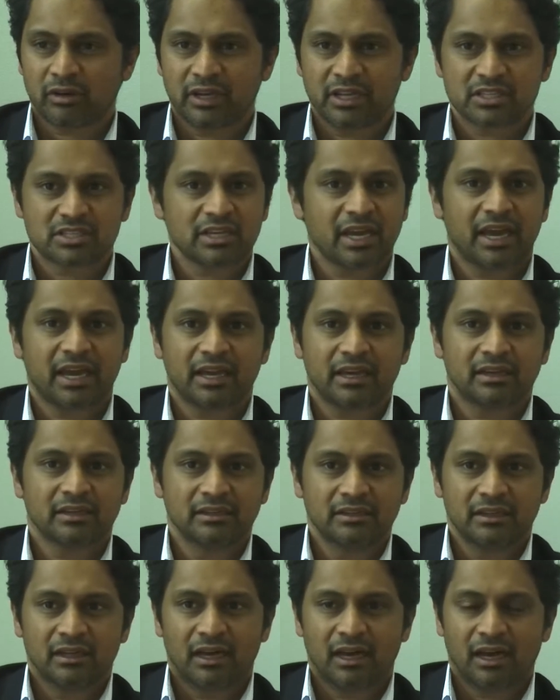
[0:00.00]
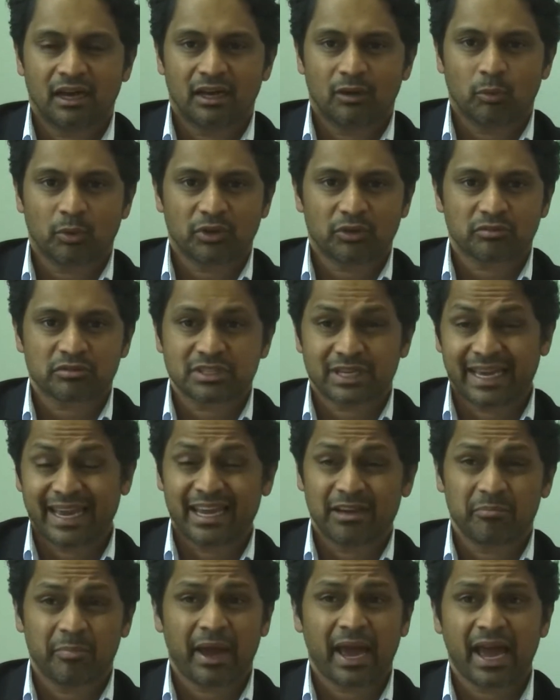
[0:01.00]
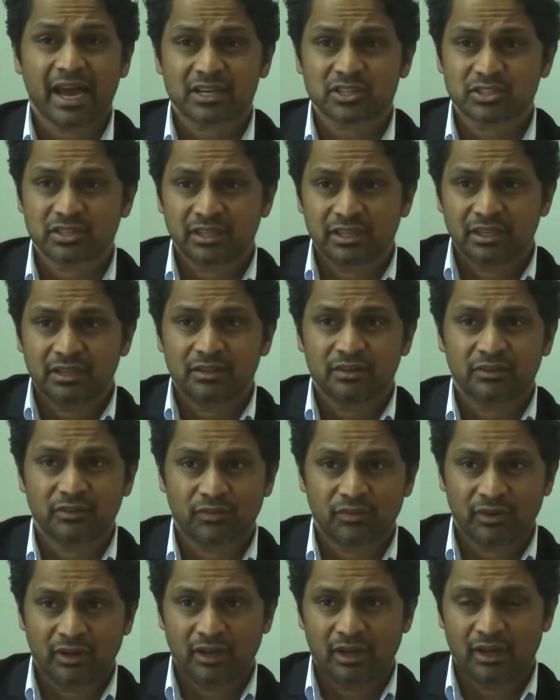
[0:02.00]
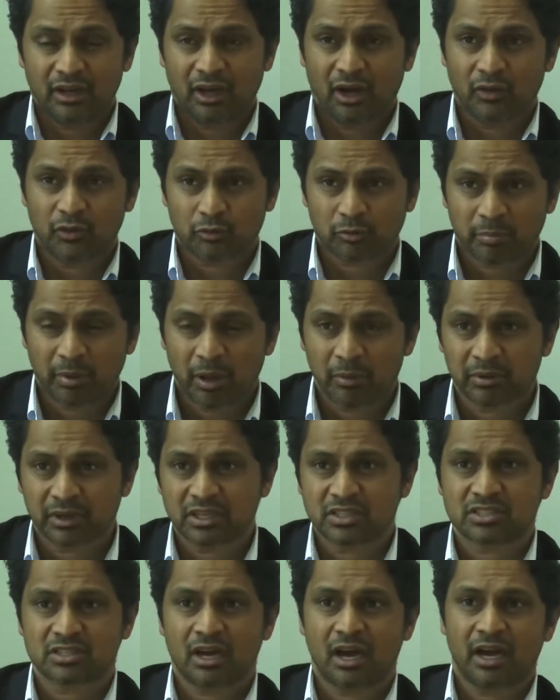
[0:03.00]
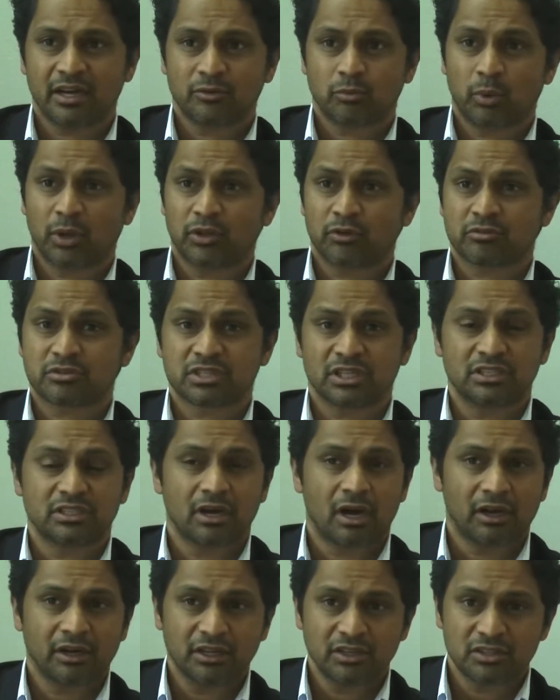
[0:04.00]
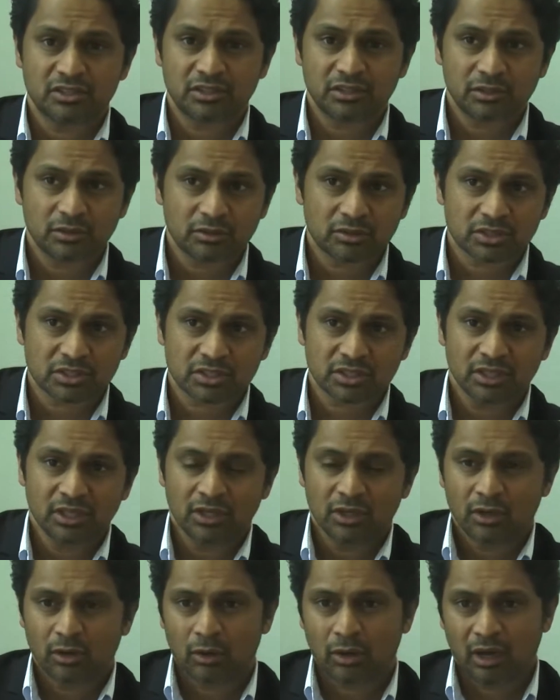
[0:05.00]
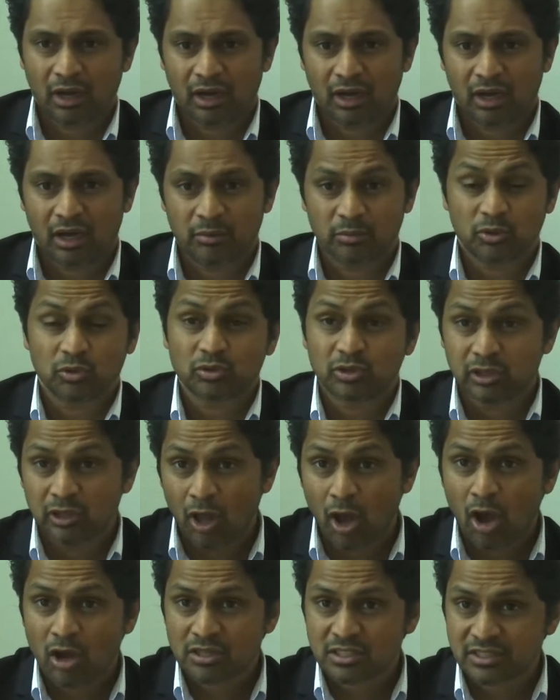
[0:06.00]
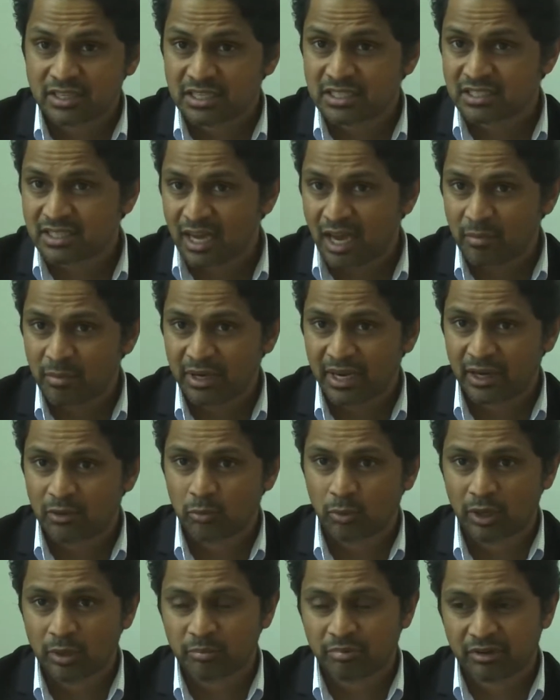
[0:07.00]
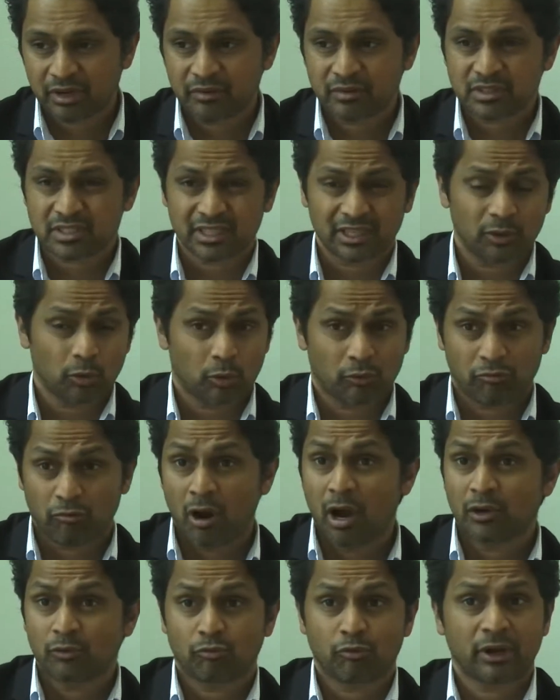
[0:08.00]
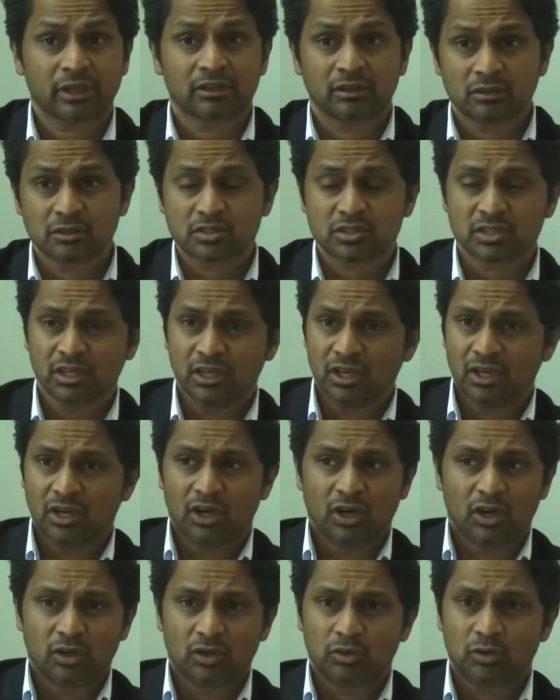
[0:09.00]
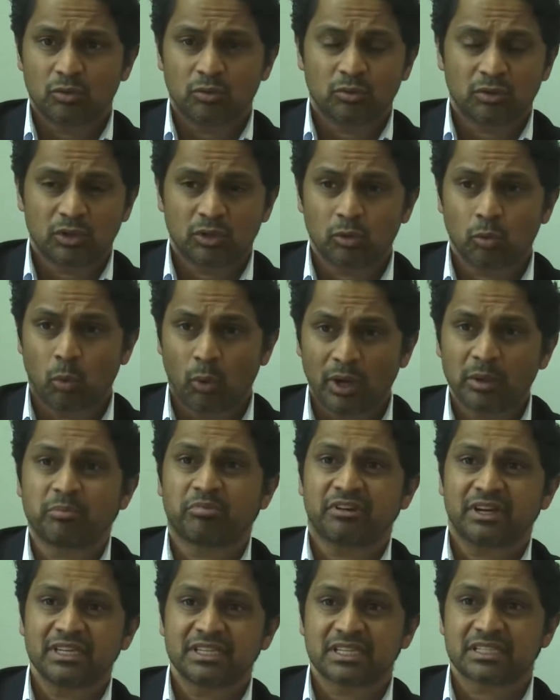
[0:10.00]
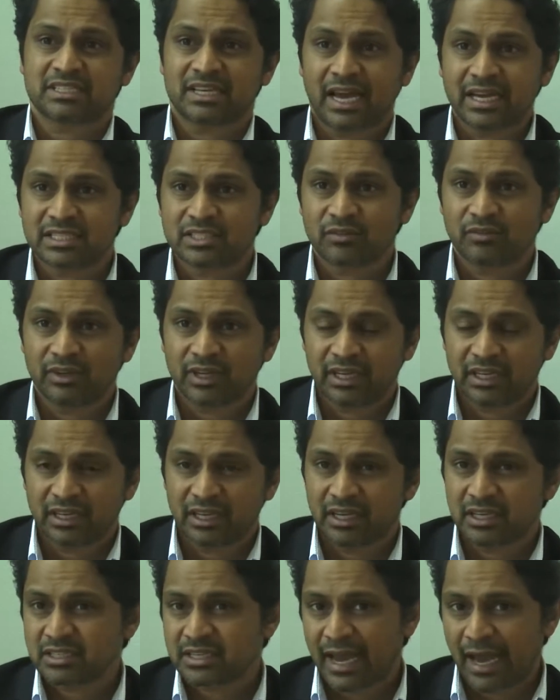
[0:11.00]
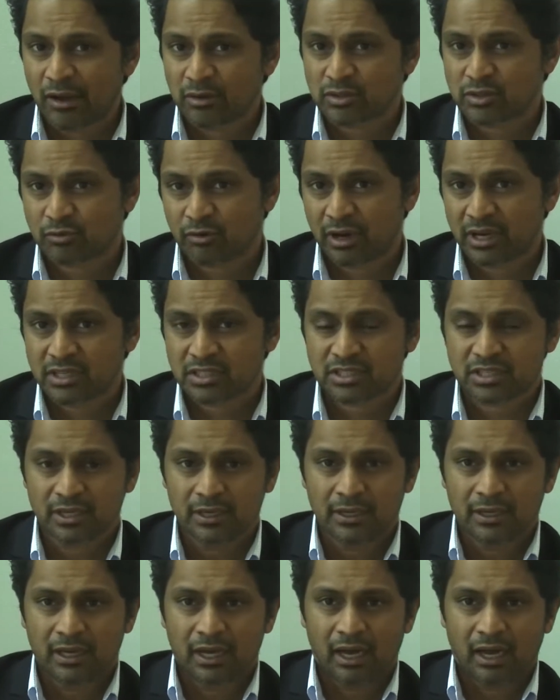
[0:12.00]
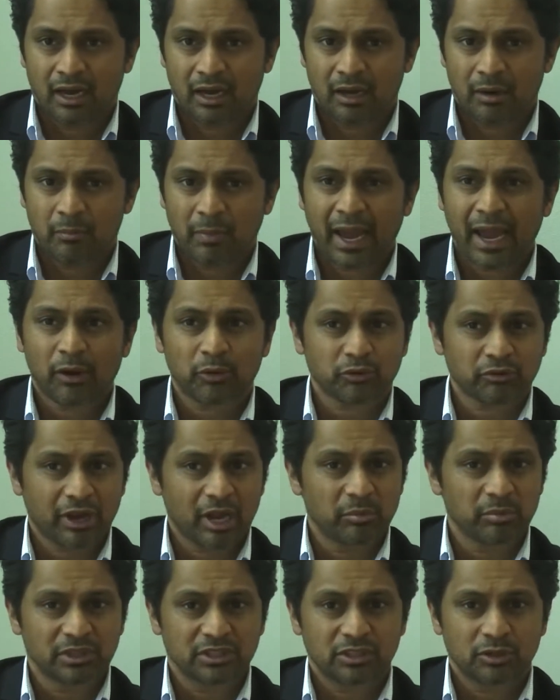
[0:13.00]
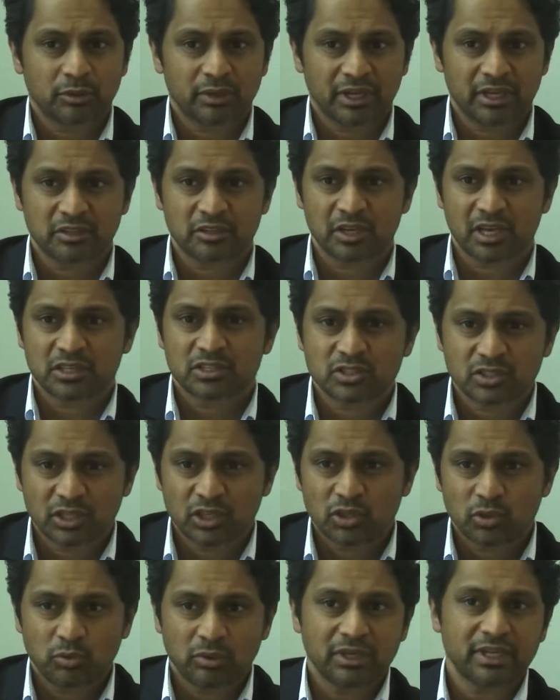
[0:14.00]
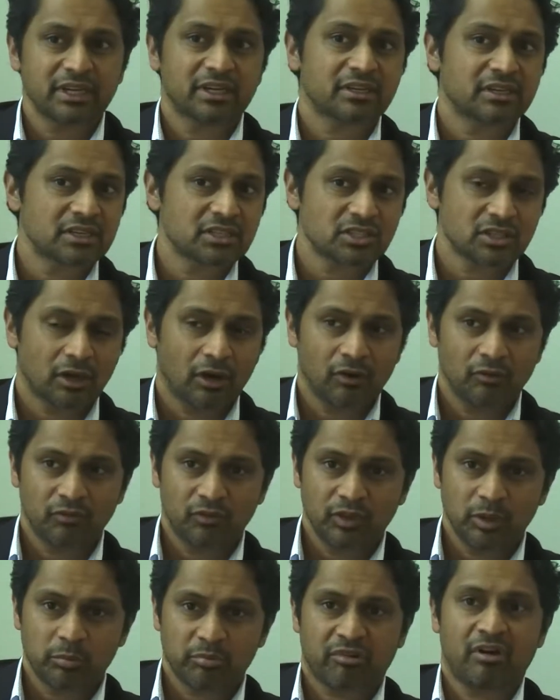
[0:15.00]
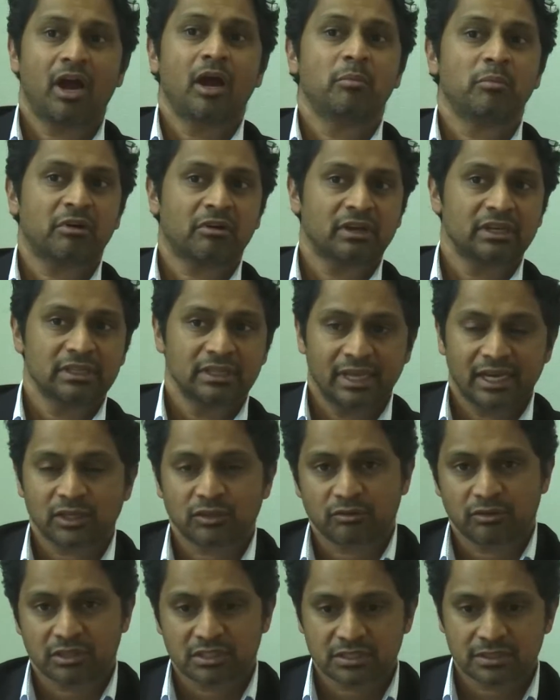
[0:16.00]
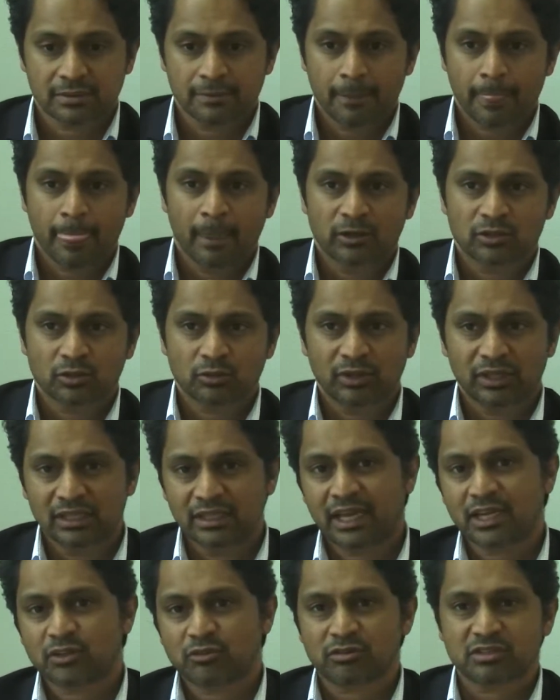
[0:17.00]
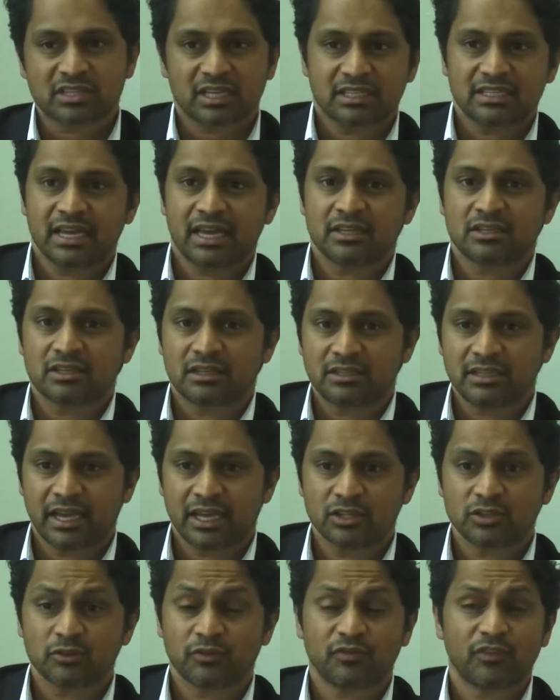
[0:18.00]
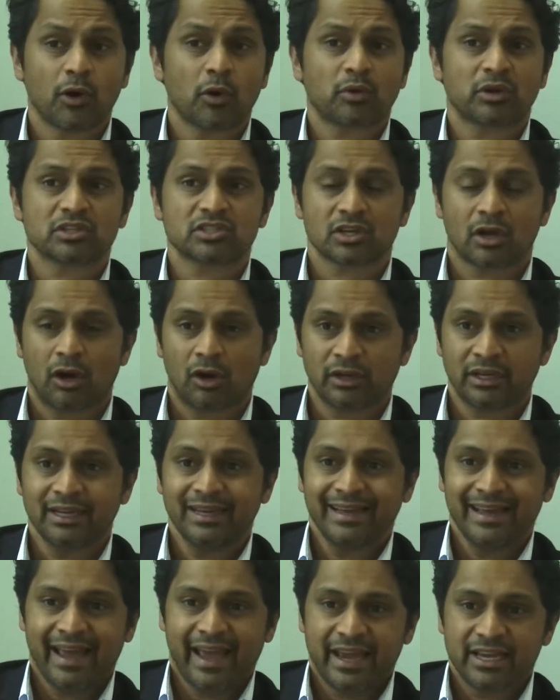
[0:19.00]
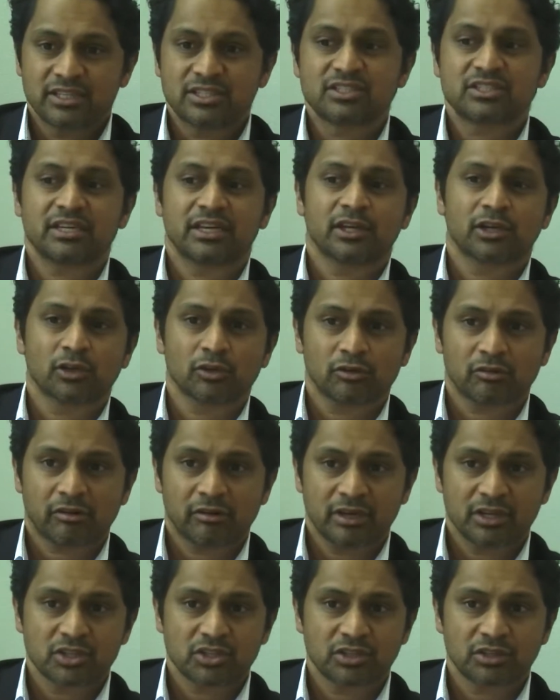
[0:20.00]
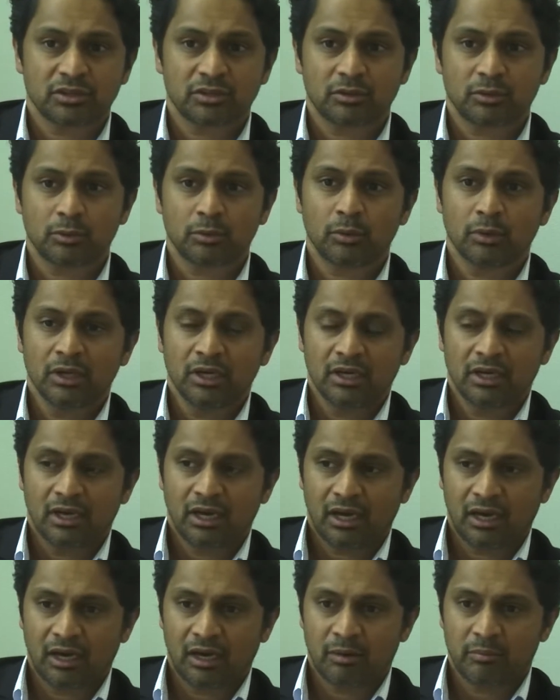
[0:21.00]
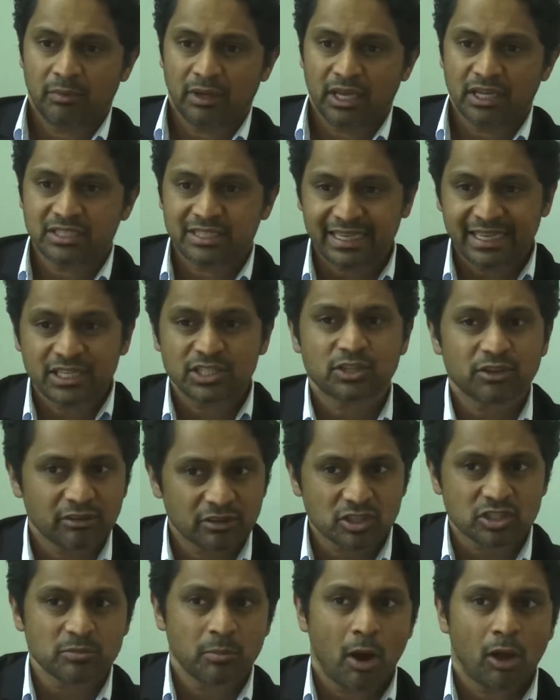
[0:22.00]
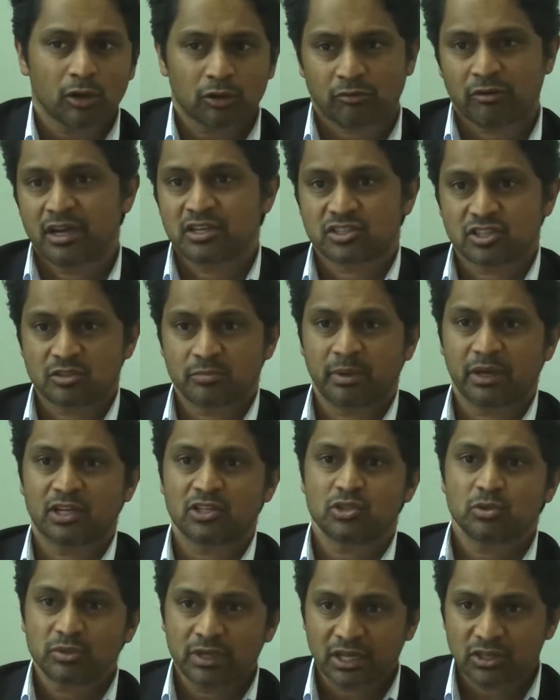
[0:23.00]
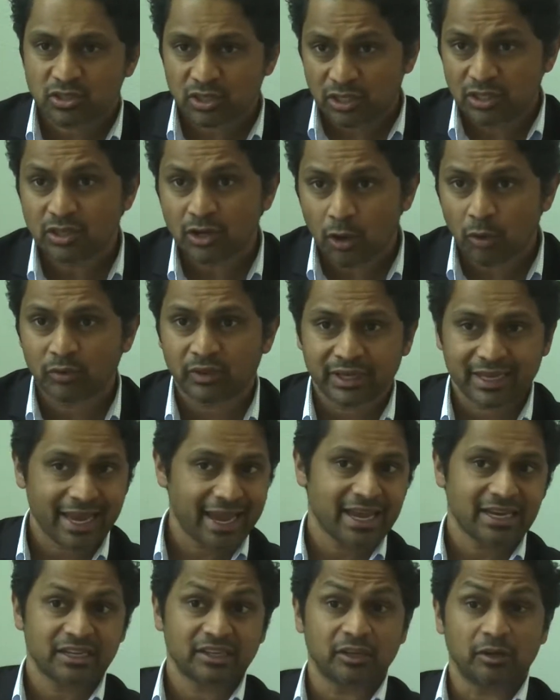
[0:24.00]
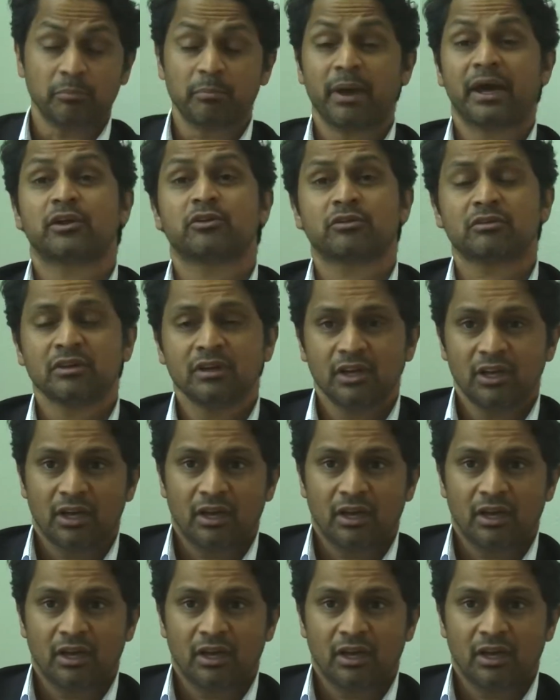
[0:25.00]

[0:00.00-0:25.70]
it's a Ken Paxton on the Republican side, whether it's a Donna Dukes, who lost this time but had won previously, or Ron Reynolds, who won pretty decisively in his House race, how they're able to do it, it's the uniqueness of the primary electorates. So the electorates tend to focus on a singular issue. It's easier in smaller races because you tend to know the candidate better.